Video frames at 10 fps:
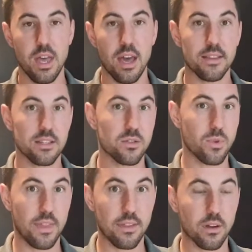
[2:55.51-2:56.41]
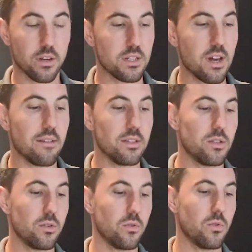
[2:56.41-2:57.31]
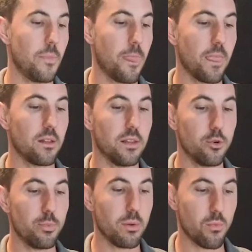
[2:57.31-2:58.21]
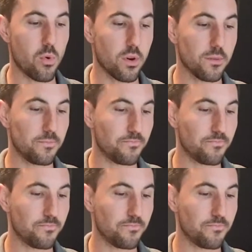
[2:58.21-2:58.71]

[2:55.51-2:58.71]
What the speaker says: And this is one that they're going to dive into a little bit more.